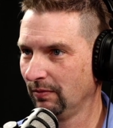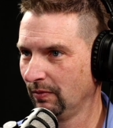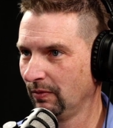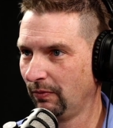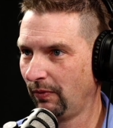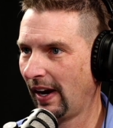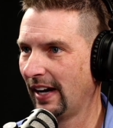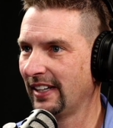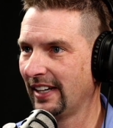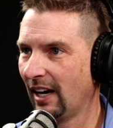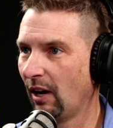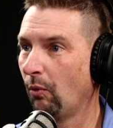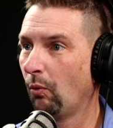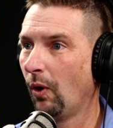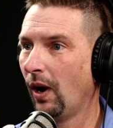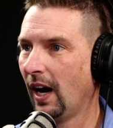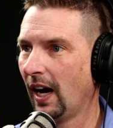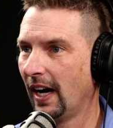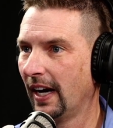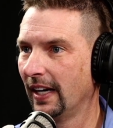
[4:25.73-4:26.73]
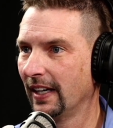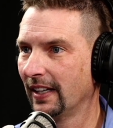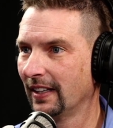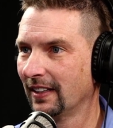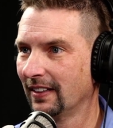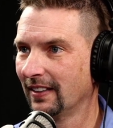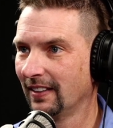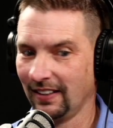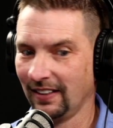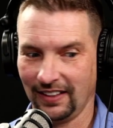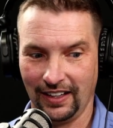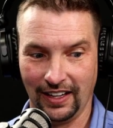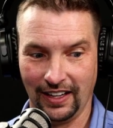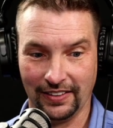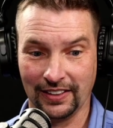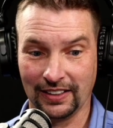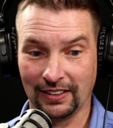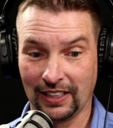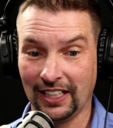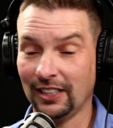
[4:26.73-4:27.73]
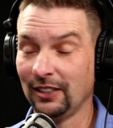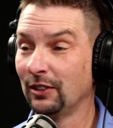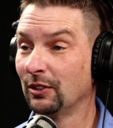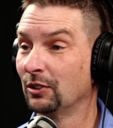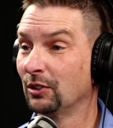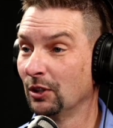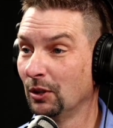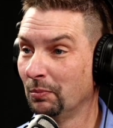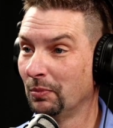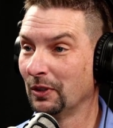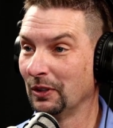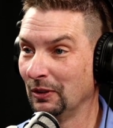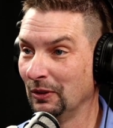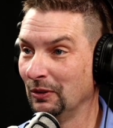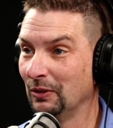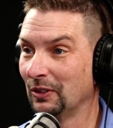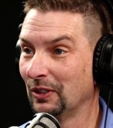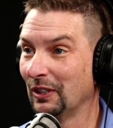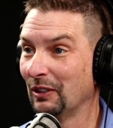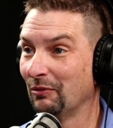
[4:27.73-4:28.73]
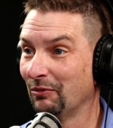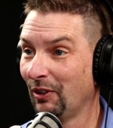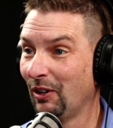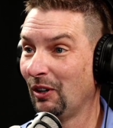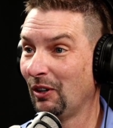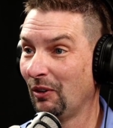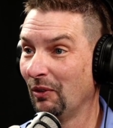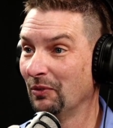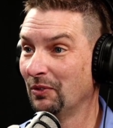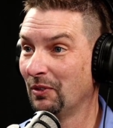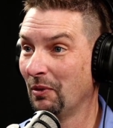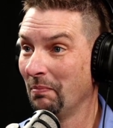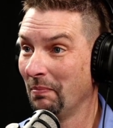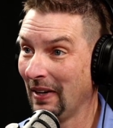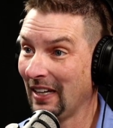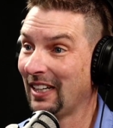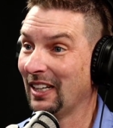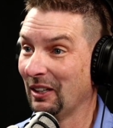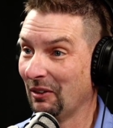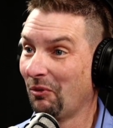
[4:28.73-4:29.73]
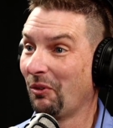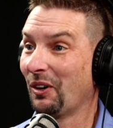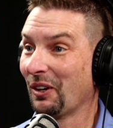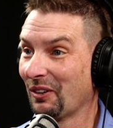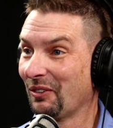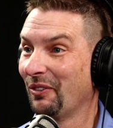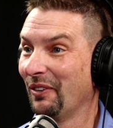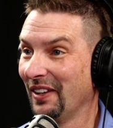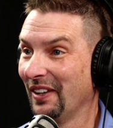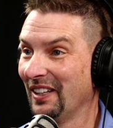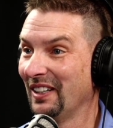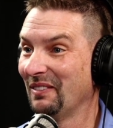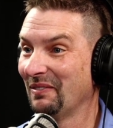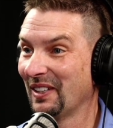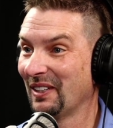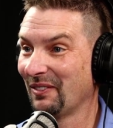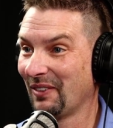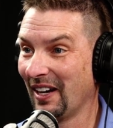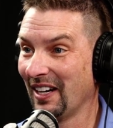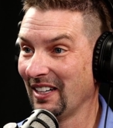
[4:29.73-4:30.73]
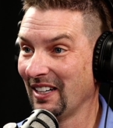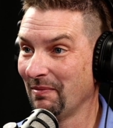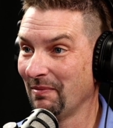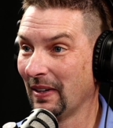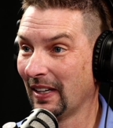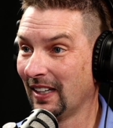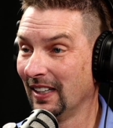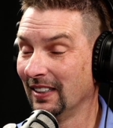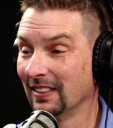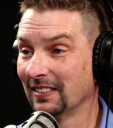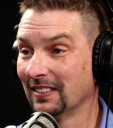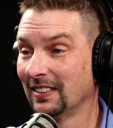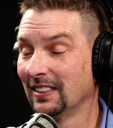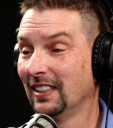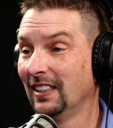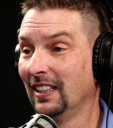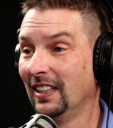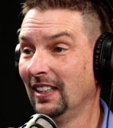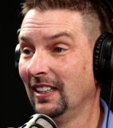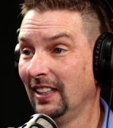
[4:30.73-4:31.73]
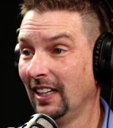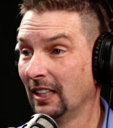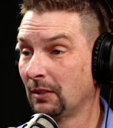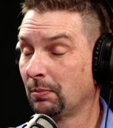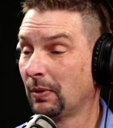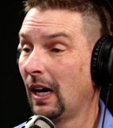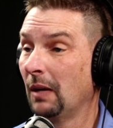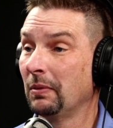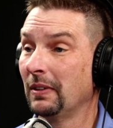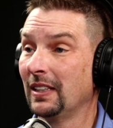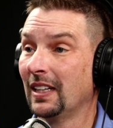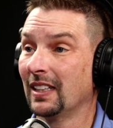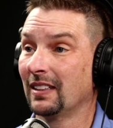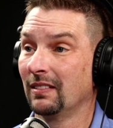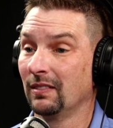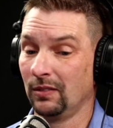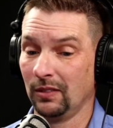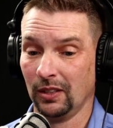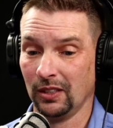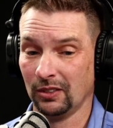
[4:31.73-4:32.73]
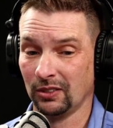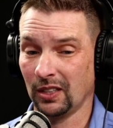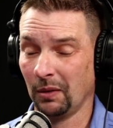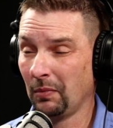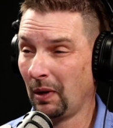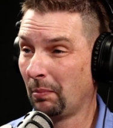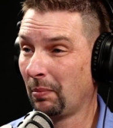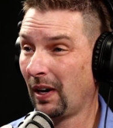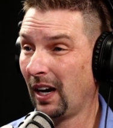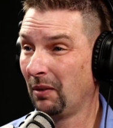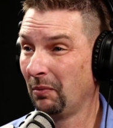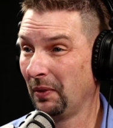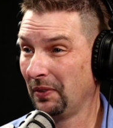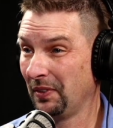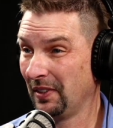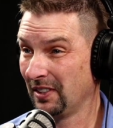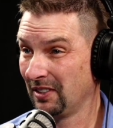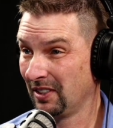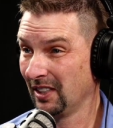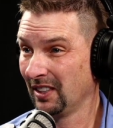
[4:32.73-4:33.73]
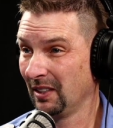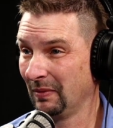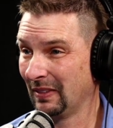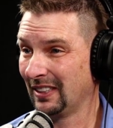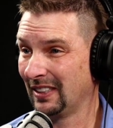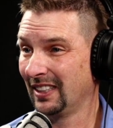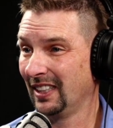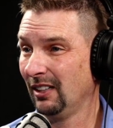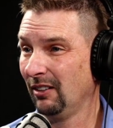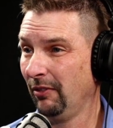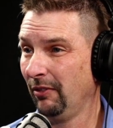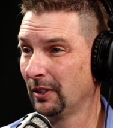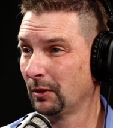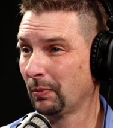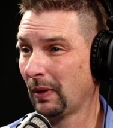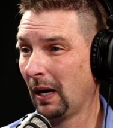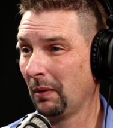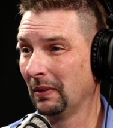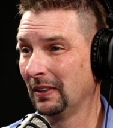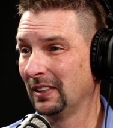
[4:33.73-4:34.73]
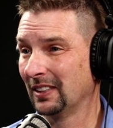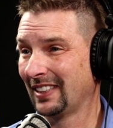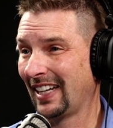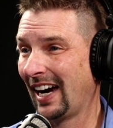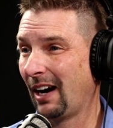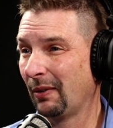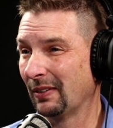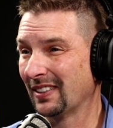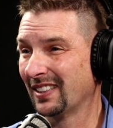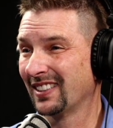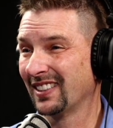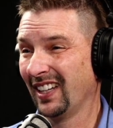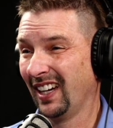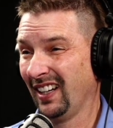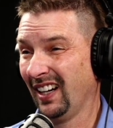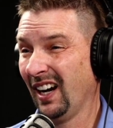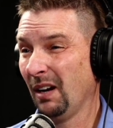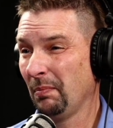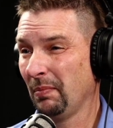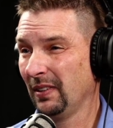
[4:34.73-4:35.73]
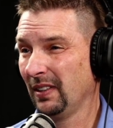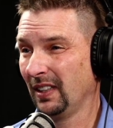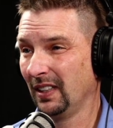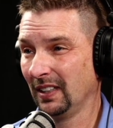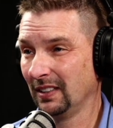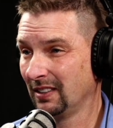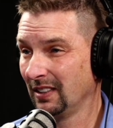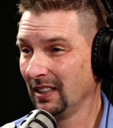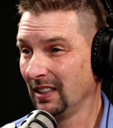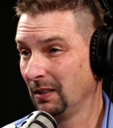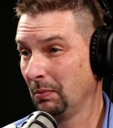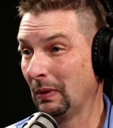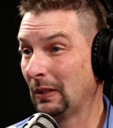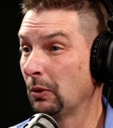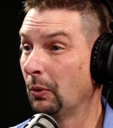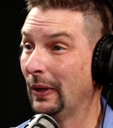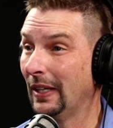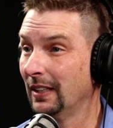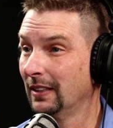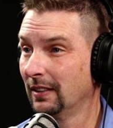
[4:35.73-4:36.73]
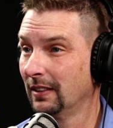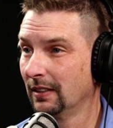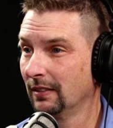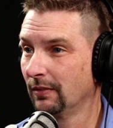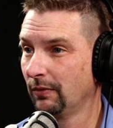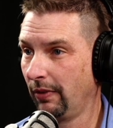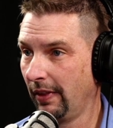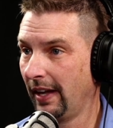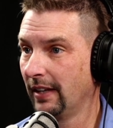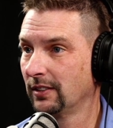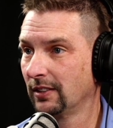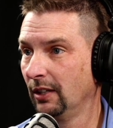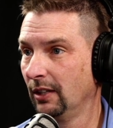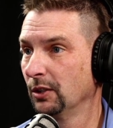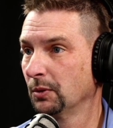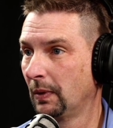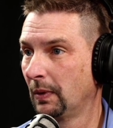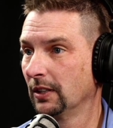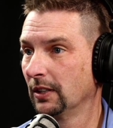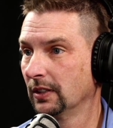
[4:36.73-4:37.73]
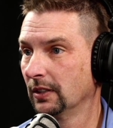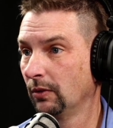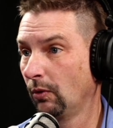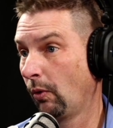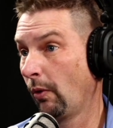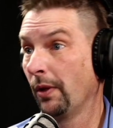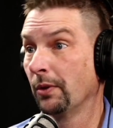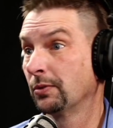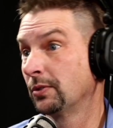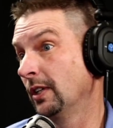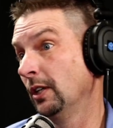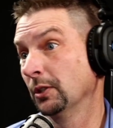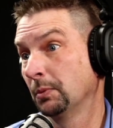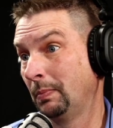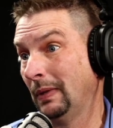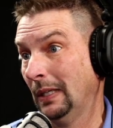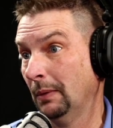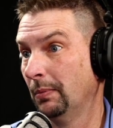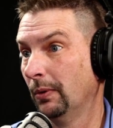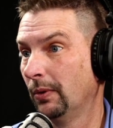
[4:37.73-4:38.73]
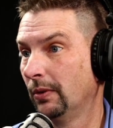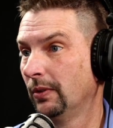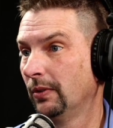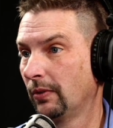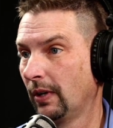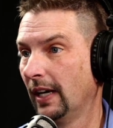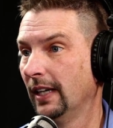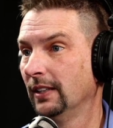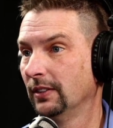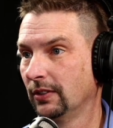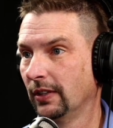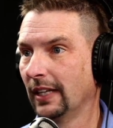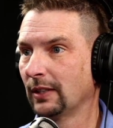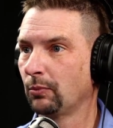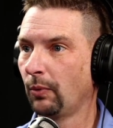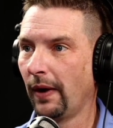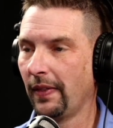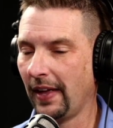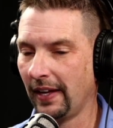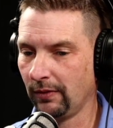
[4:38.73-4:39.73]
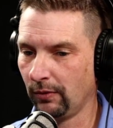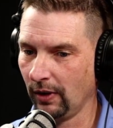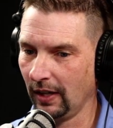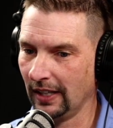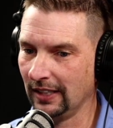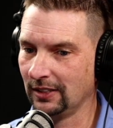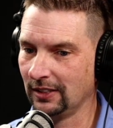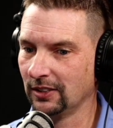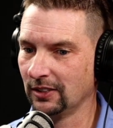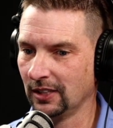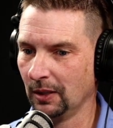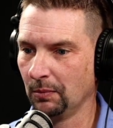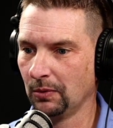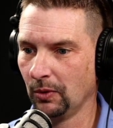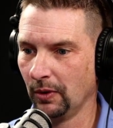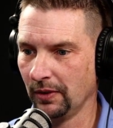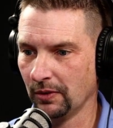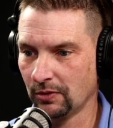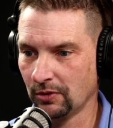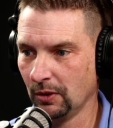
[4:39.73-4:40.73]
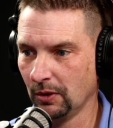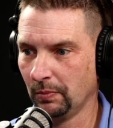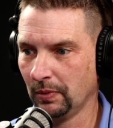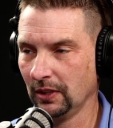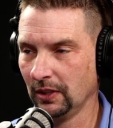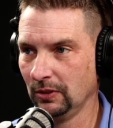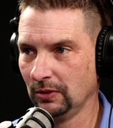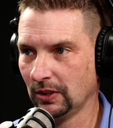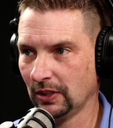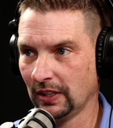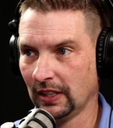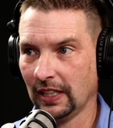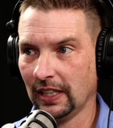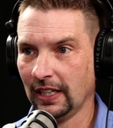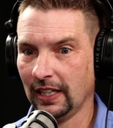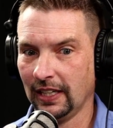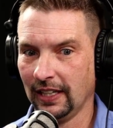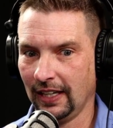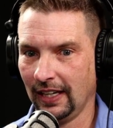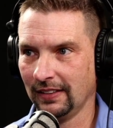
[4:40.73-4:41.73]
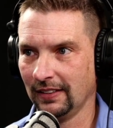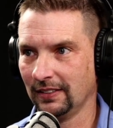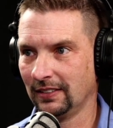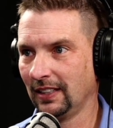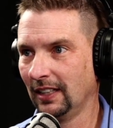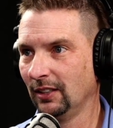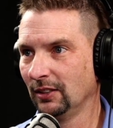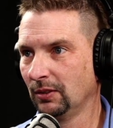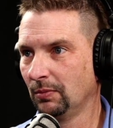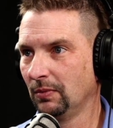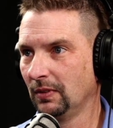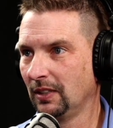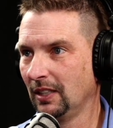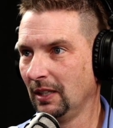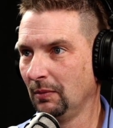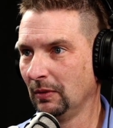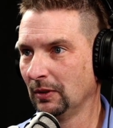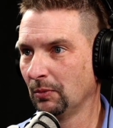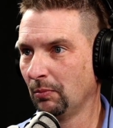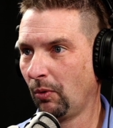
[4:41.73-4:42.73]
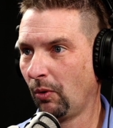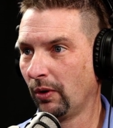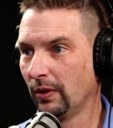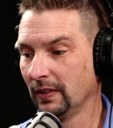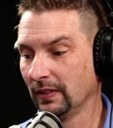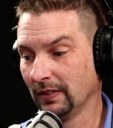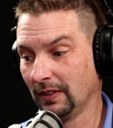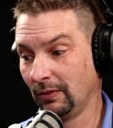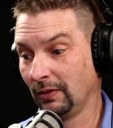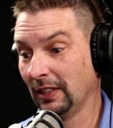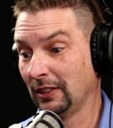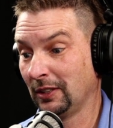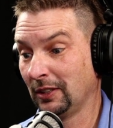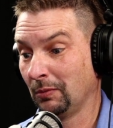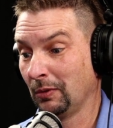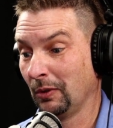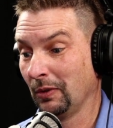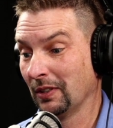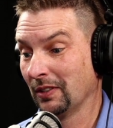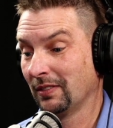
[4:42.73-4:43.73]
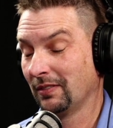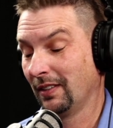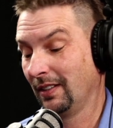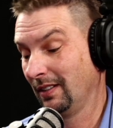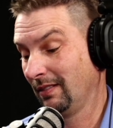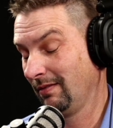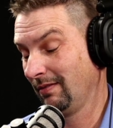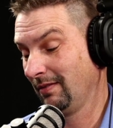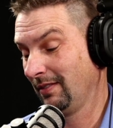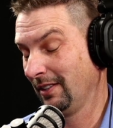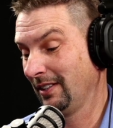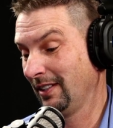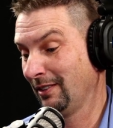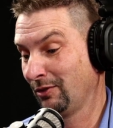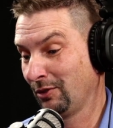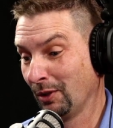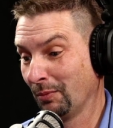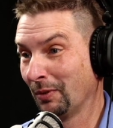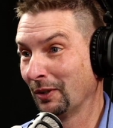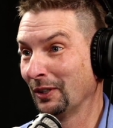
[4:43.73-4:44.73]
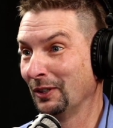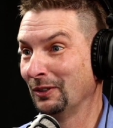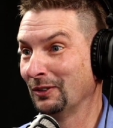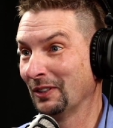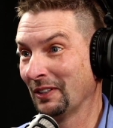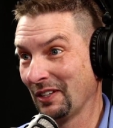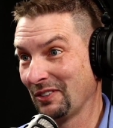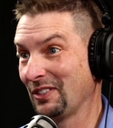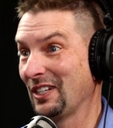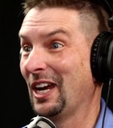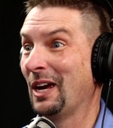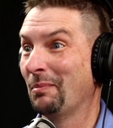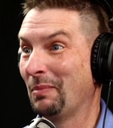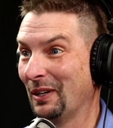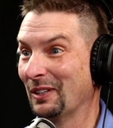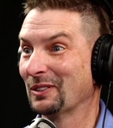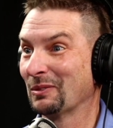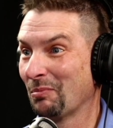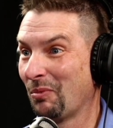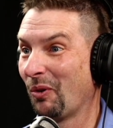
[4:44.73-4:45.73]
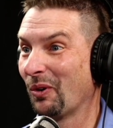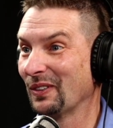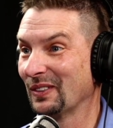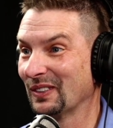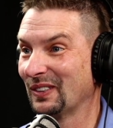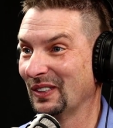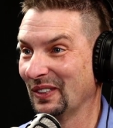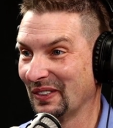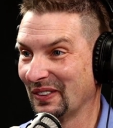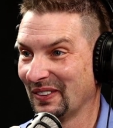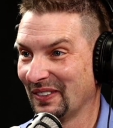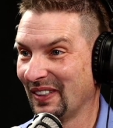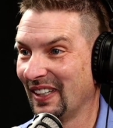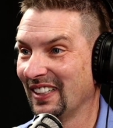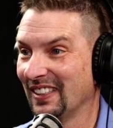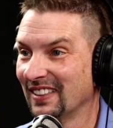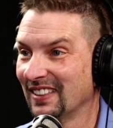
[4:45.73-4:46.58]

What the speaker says: find out why, and then get your super user involved to make it work for them, right? Because it's probably not a problem with the system itself. It's probably just how it's set up, and it just needs to be tweaked for that salesperson or those salespeople, right? So that's why that relationship between the super user and the sales team is important. The relationship between the super user and the champion is important too, right?